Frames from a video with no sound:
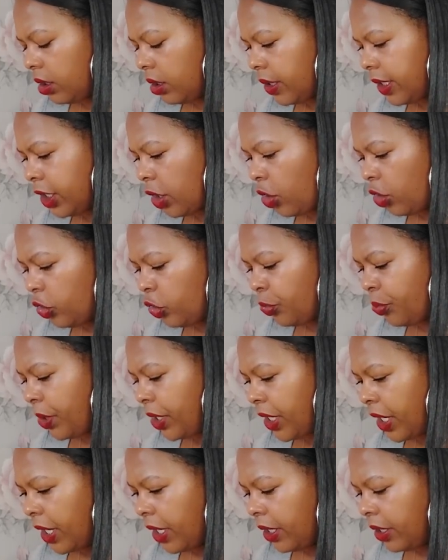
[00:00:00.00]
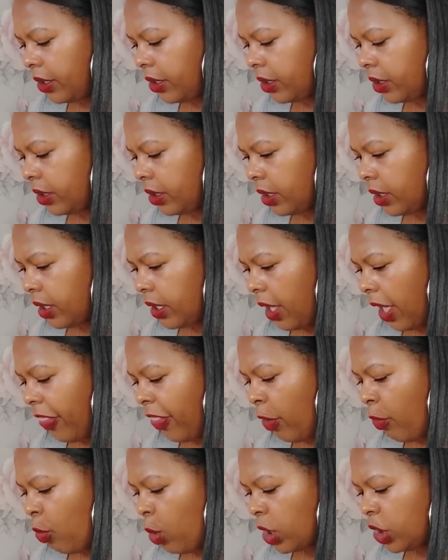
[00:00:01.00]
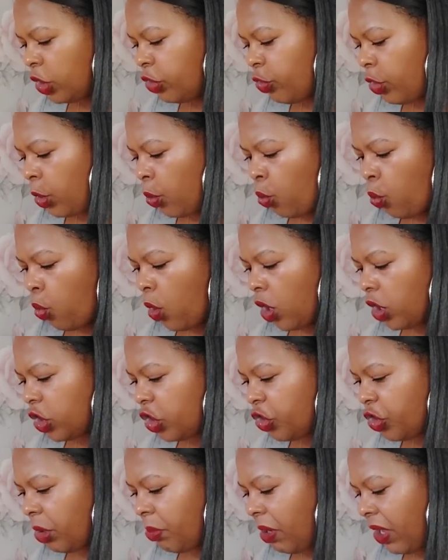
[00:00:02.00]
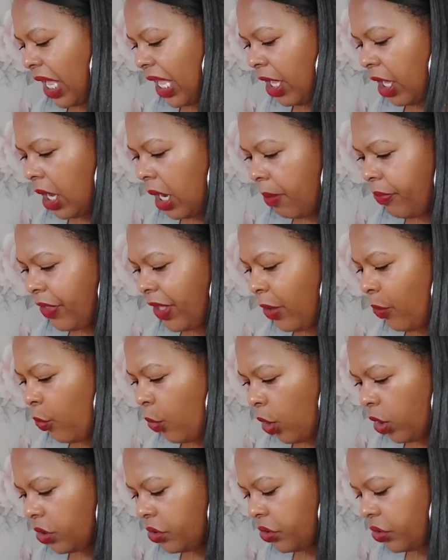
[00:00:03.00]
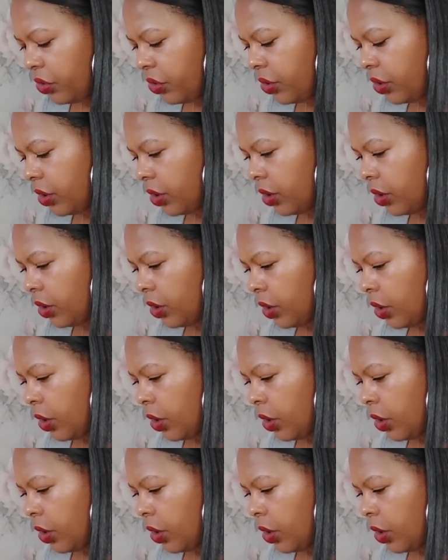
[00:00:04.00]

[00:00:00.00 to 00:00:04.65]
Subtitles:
There's an entrepreneur and they're wondering what stream of income they want.